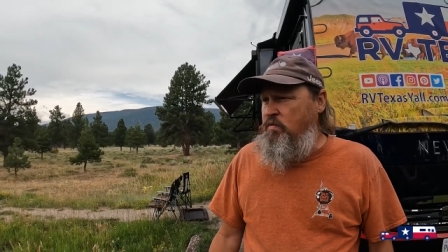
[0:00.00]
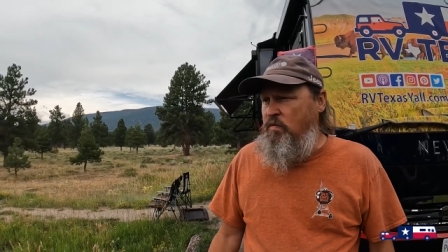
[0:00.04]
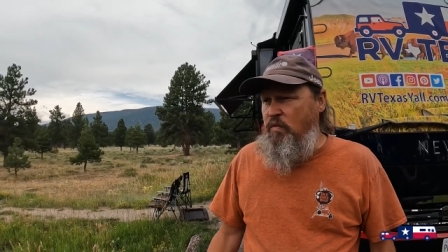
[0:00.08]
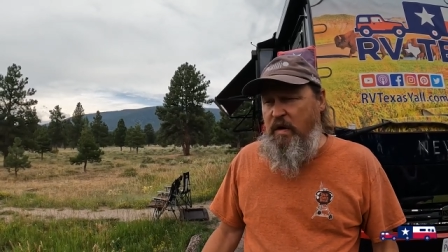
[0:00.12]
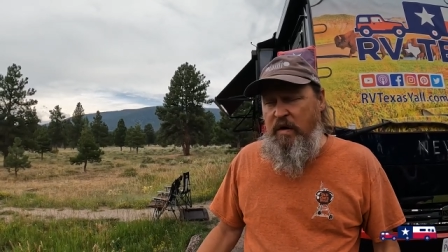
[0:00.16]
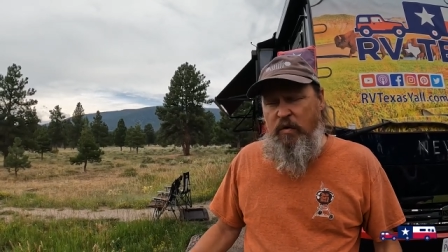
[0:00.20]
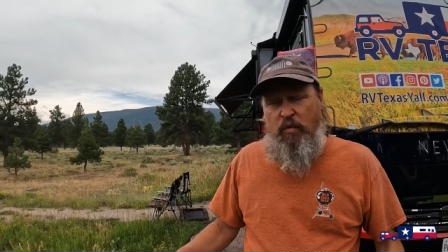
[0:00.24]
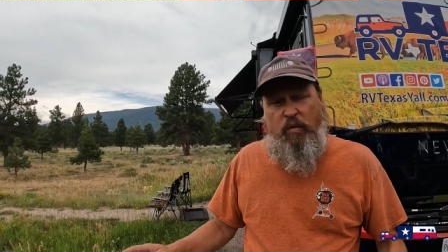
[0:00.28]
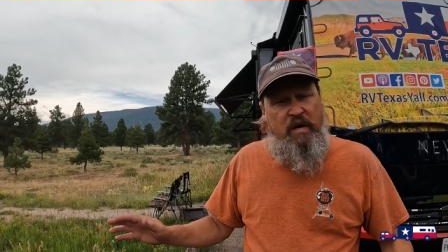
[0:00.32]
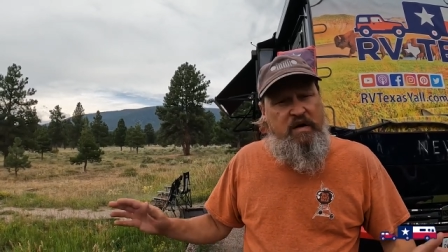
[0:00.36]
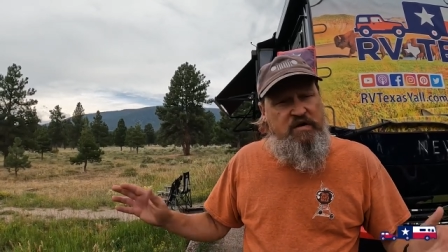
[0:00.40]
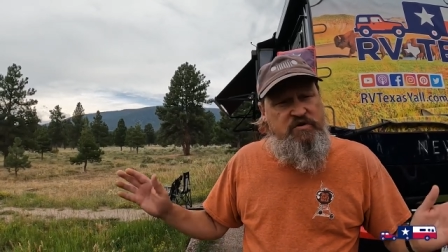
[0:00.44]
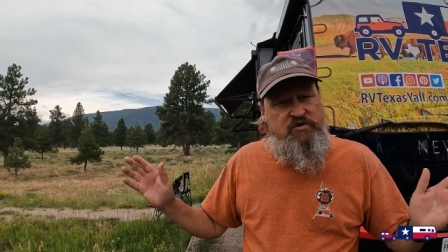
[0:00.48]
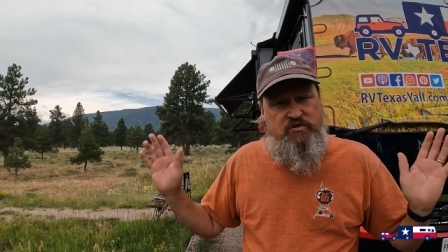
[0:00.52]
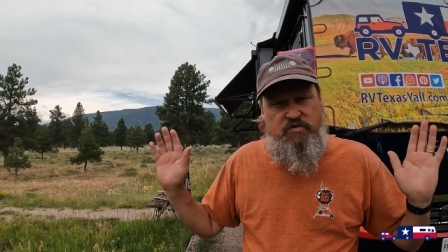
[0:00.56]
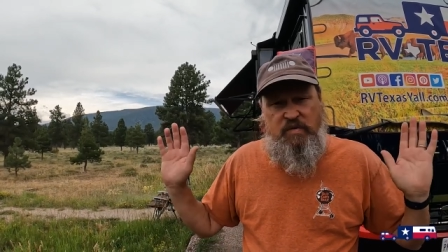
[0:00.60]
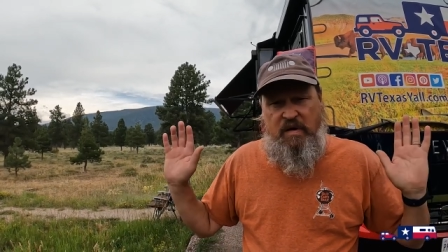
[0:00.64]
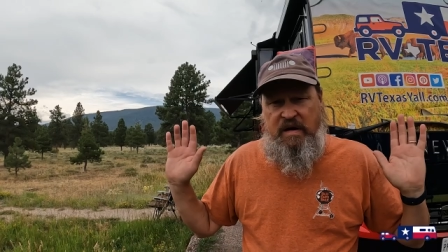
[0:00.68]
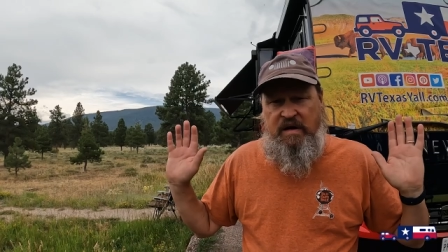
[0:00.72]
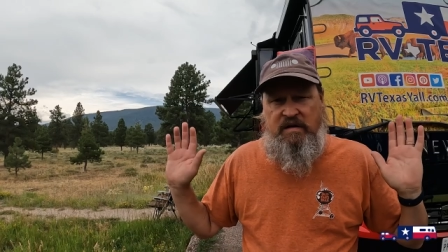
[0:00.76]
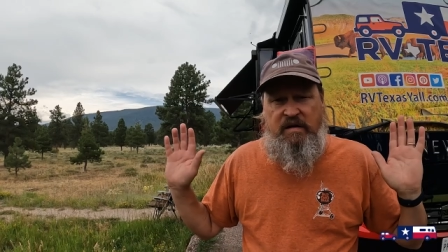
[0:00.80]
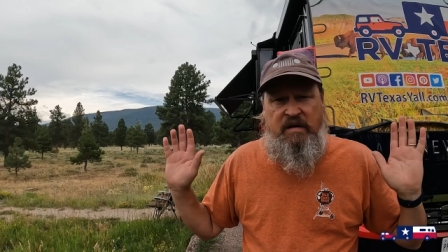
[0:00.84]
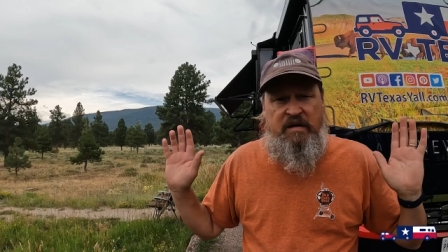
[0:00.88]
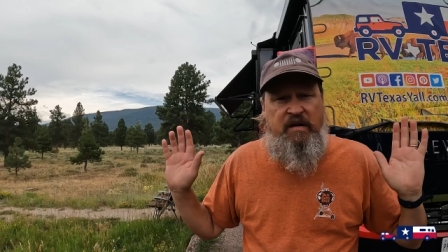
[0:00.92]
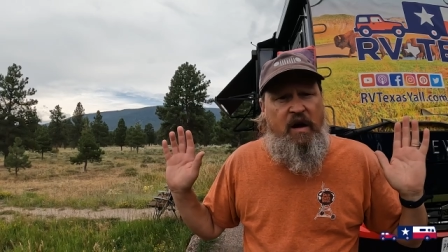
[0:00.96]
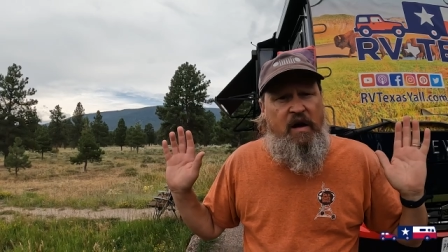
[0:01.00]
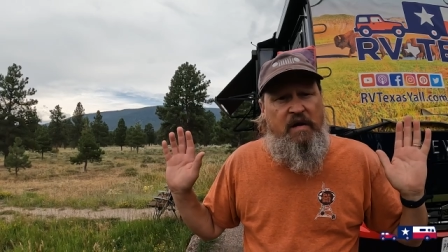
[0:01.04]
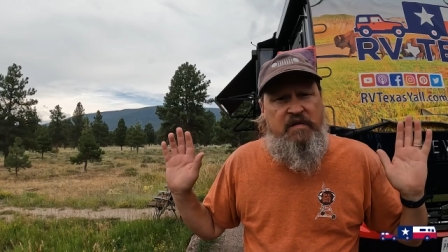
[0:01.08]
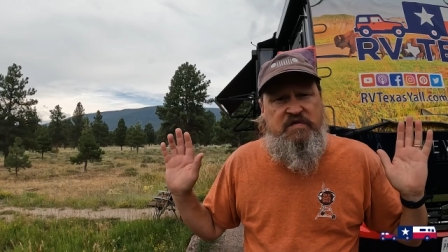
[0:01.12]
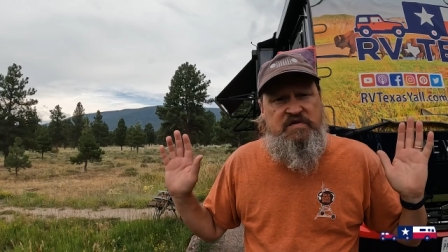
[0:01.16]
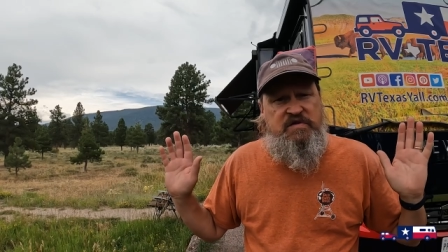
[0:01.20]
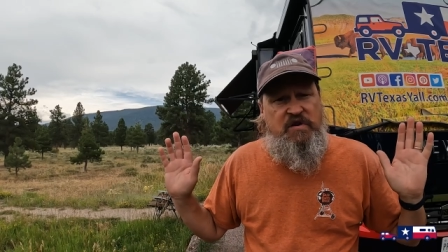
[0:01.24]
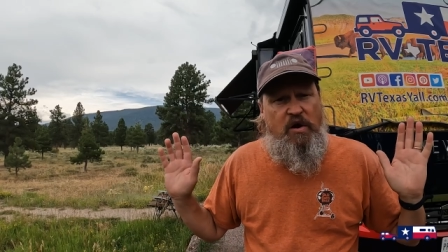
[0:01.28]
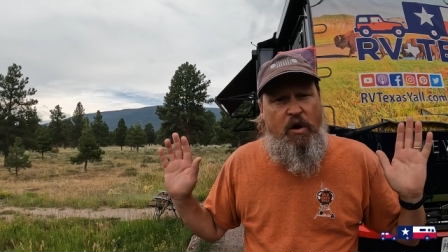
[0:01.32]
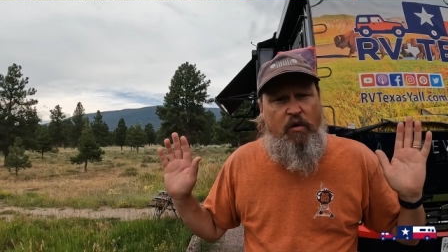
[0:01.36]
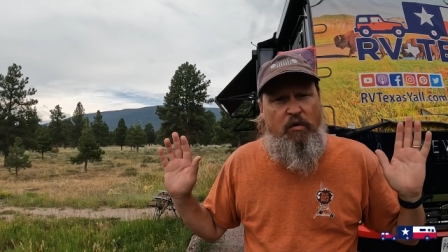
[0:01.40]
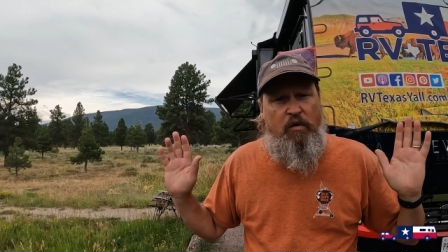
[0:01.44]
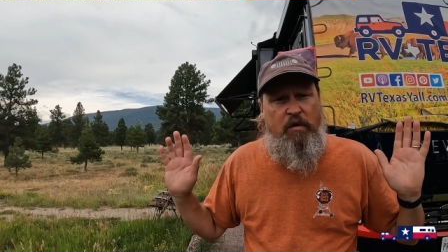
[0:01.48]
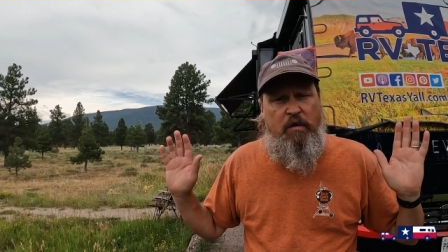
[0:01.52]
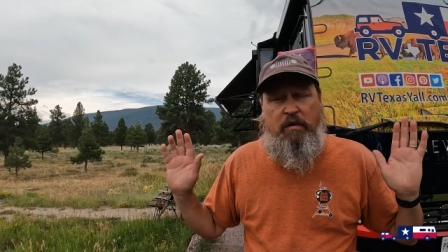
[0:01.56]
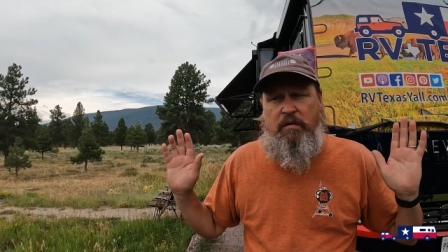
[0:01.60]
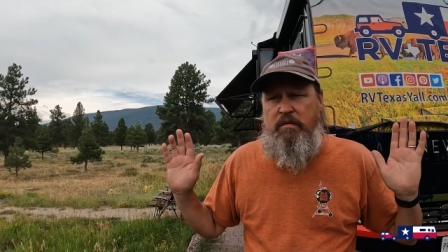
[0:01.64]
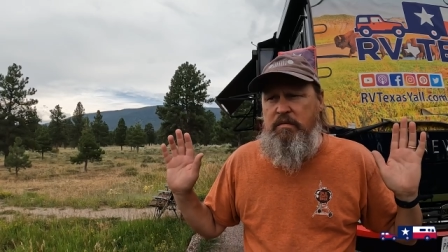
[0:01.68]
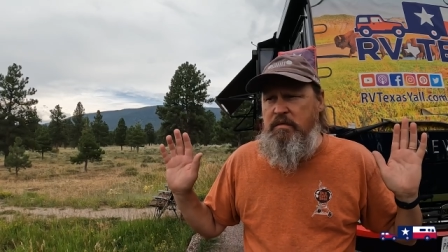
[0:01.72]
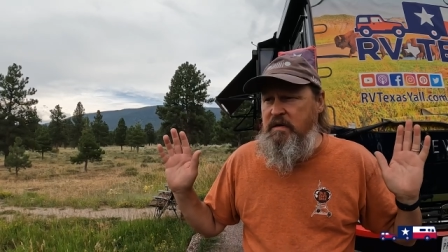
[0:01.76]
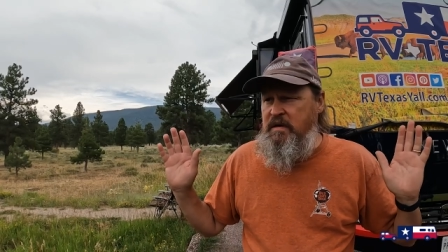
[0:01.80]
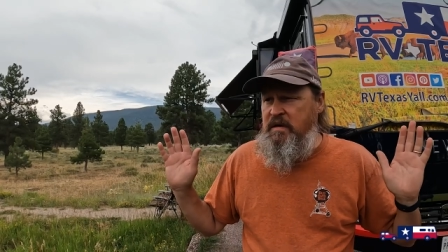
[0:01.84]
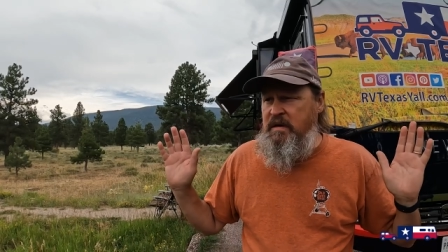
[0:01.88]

we went strictly off solar